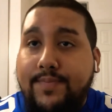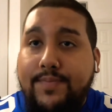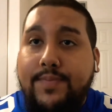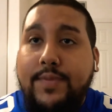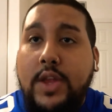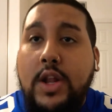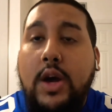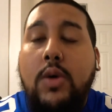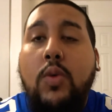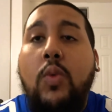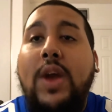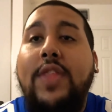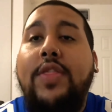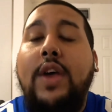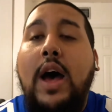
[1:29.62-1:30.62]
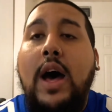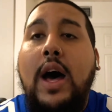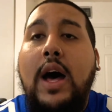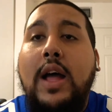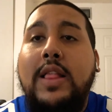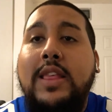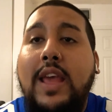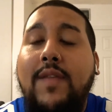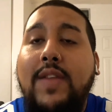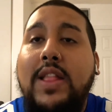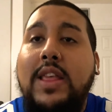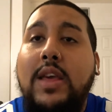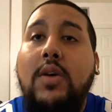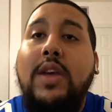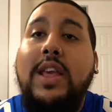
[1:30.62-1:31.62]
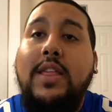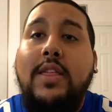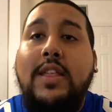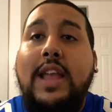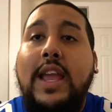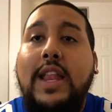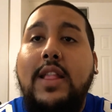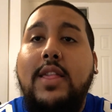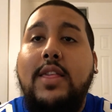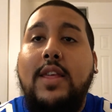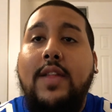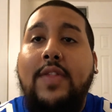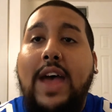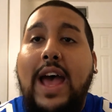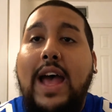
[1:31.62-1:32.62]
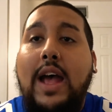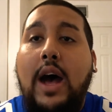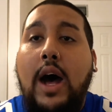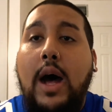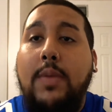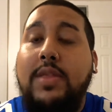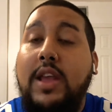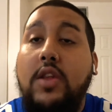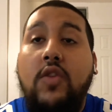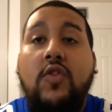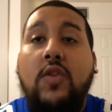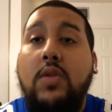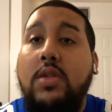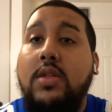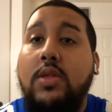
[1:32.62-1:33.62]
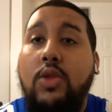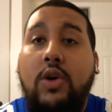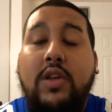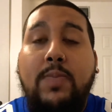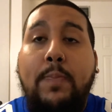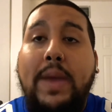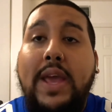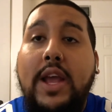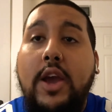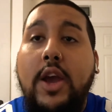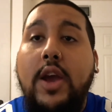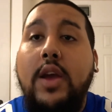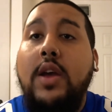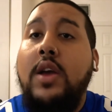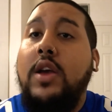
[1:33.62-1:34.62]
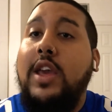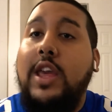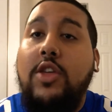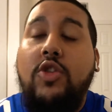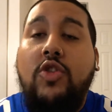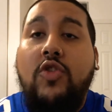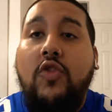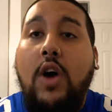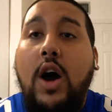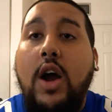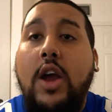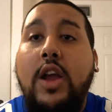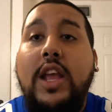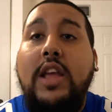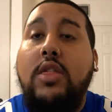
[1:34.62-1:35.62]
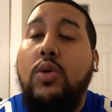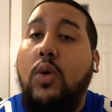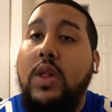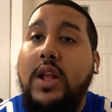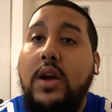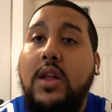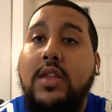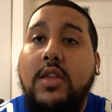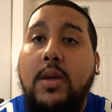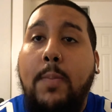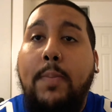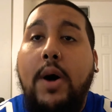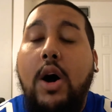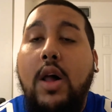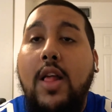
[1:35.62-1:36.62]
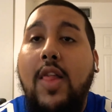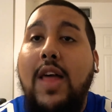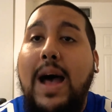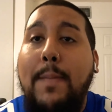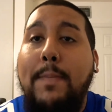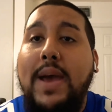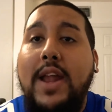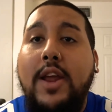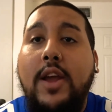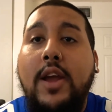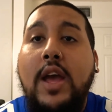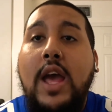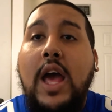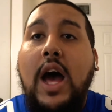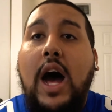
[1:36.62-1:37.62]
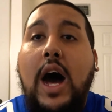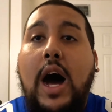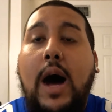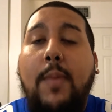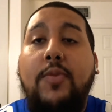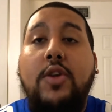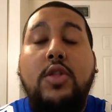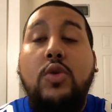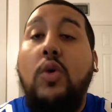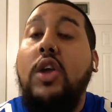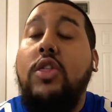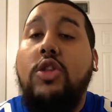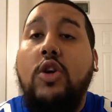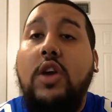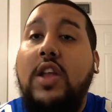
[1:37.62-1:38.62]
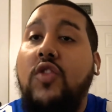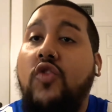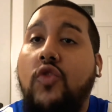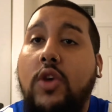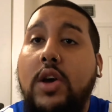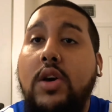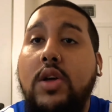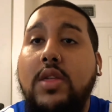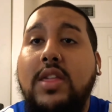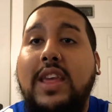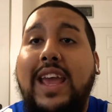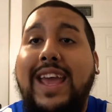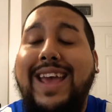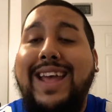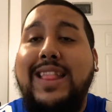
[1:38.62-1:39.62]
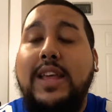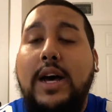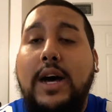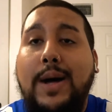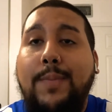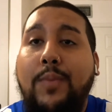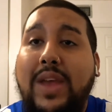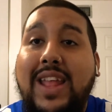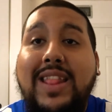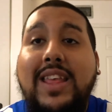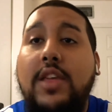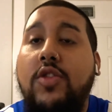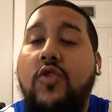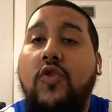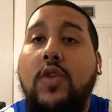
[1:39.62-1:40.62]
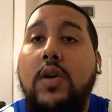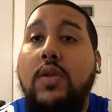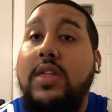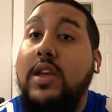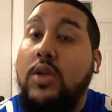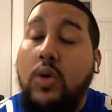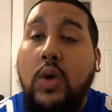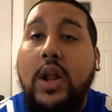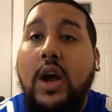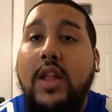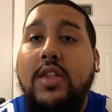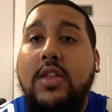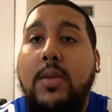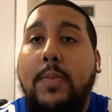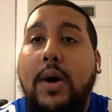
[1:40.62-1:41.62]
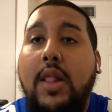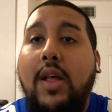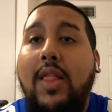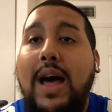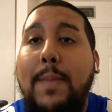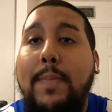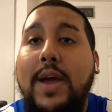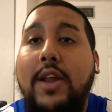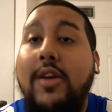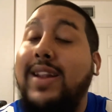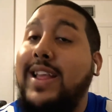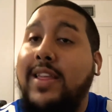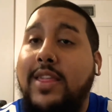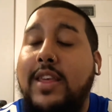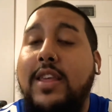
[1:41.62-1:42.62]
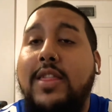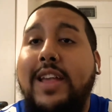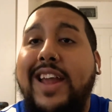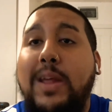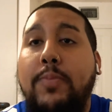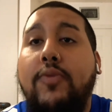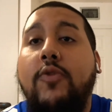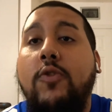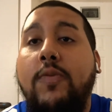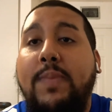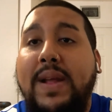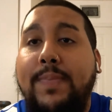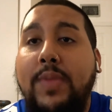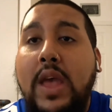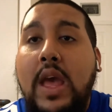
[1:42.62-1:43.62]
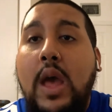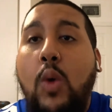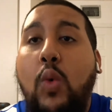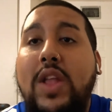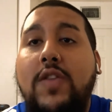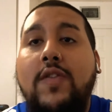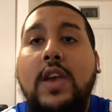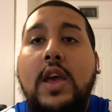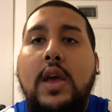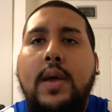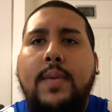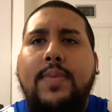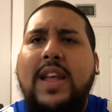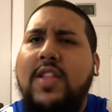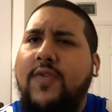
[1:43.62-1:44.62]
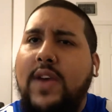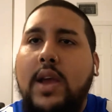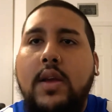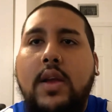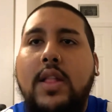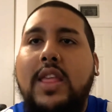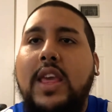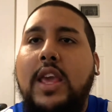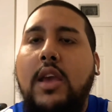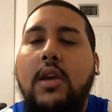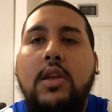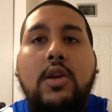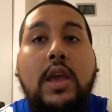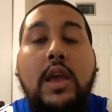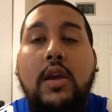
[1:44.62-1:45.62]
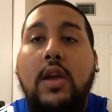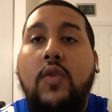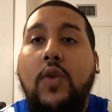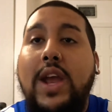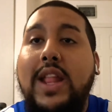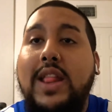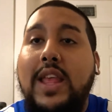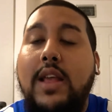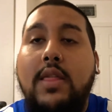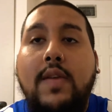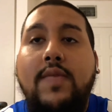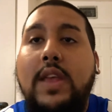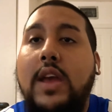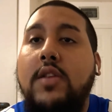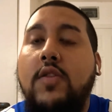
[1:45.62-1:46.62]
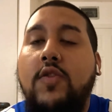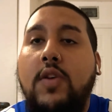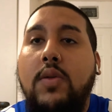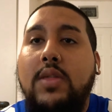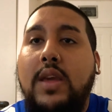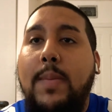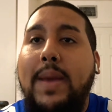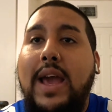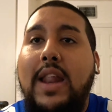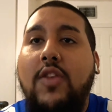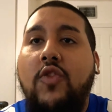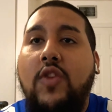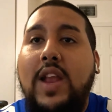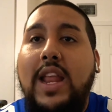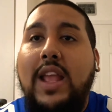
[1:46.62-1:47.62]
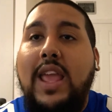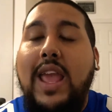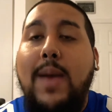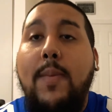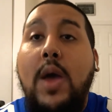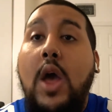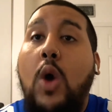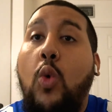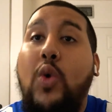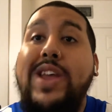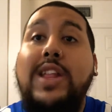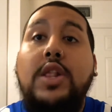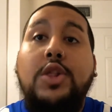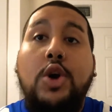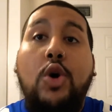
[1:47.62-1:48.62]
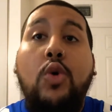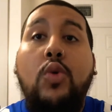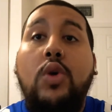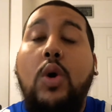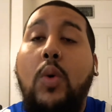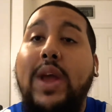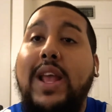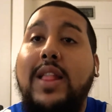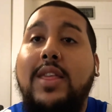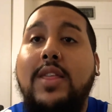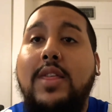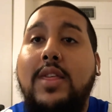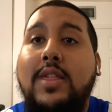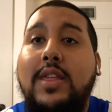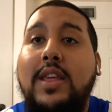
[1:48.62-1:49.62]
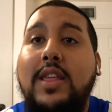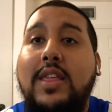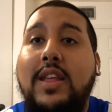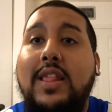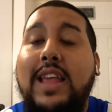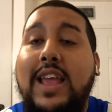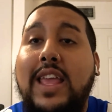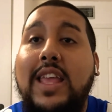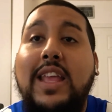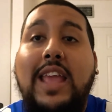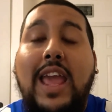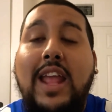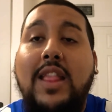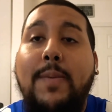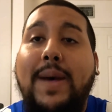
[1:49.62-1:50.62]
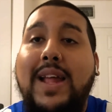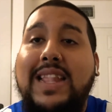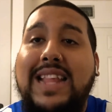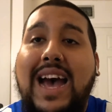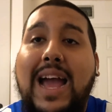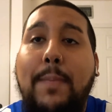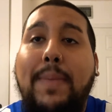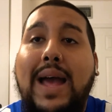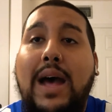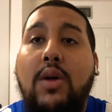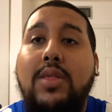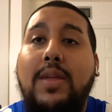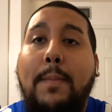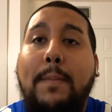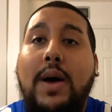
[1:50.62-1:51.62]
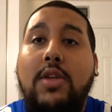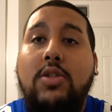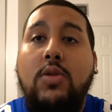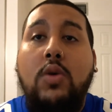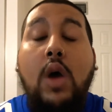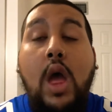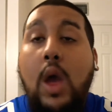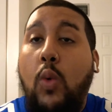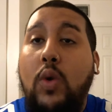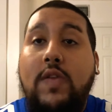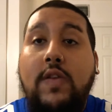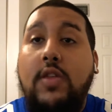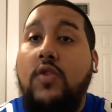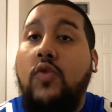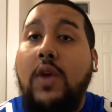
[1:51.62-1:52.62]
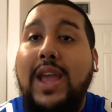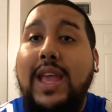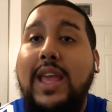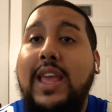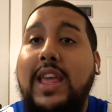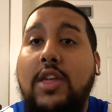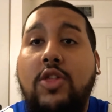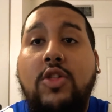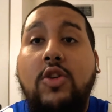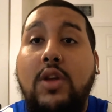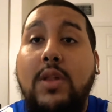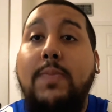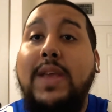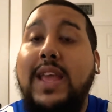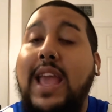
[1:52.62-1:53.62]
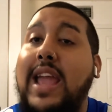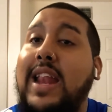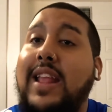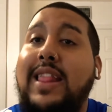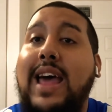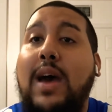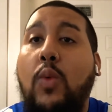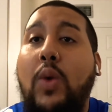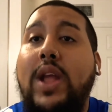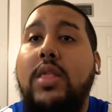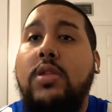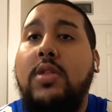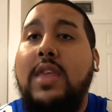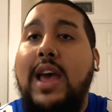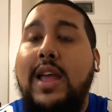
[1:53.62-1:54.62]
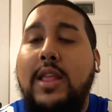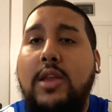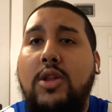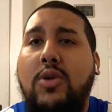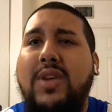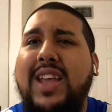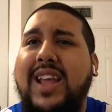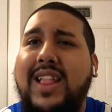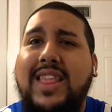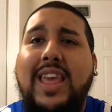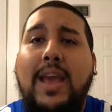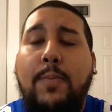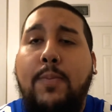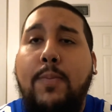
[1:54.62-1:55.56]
you know, with David Diehl, he states that Daniel Jones looks bigger, he's stronger, he's holding onto the ball a lot better. They're doing certain drills, and in these drills, he's holding onto the ball a lot better, and he sees that improvement, which that's very good to hear. You're hearing great things of Daniel Jones coming out of training camp. We know going into the season that he gained about 9 pounds of muscle, which is great. He should be gaining that weight so that, you know, he could take